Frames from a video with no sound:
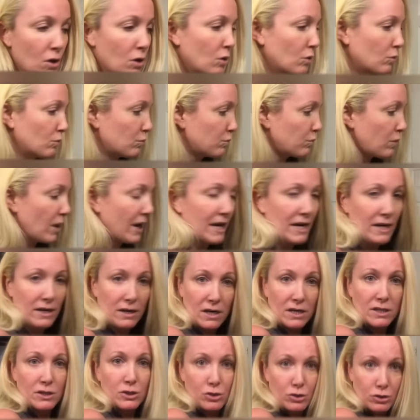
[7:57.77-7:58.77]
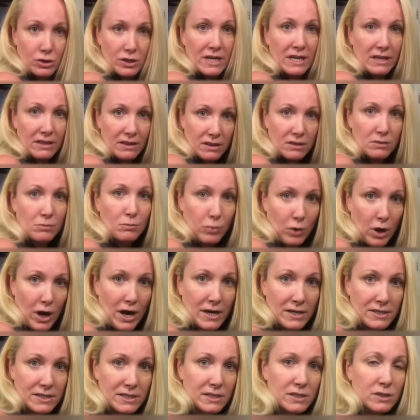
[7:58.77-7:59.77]
right underneath the
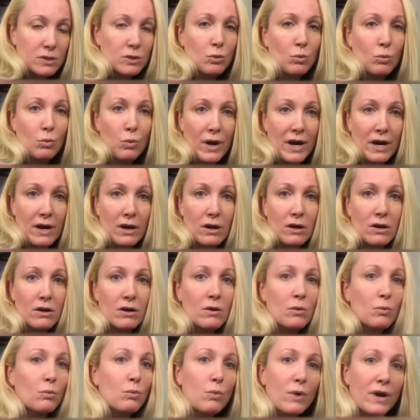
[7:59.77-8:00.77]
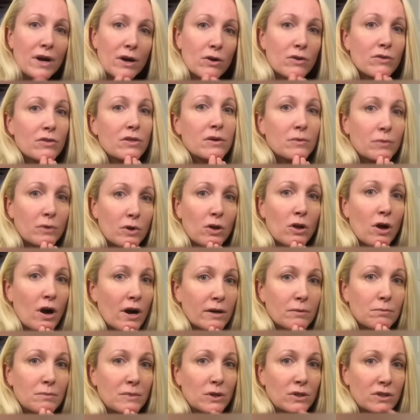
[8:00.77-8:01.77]
breast where the
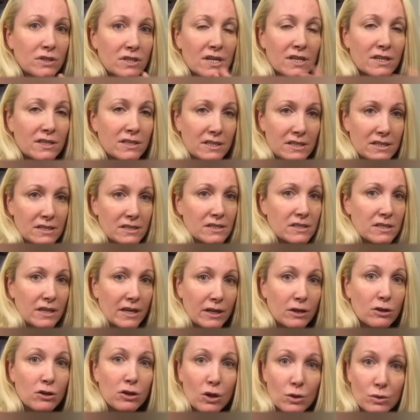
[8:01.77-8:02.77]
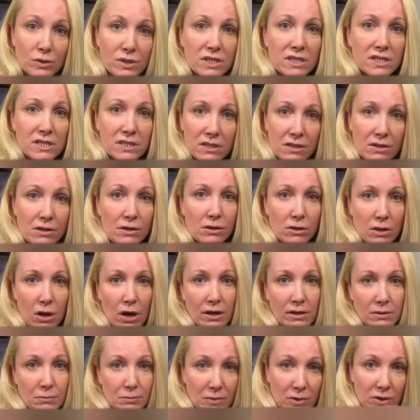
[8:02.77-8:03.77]
clogged milk duct is, like closest to the
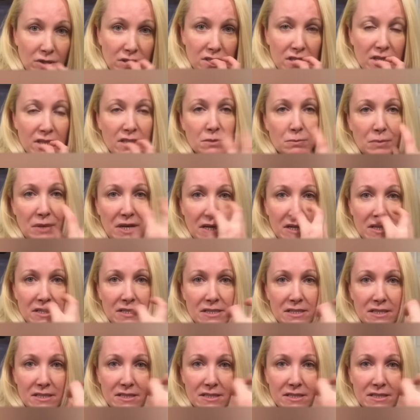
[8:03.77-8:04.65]
clogged milk duct, because the